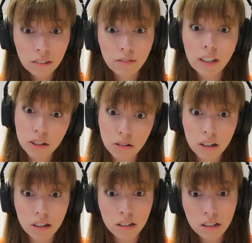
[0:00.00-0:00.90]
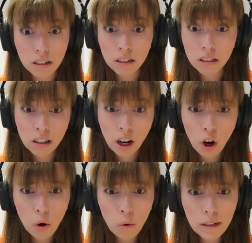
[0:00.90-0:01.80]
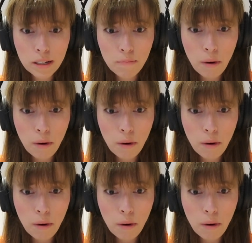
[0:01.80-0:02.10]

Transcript: Fingers crossed. Oh, it's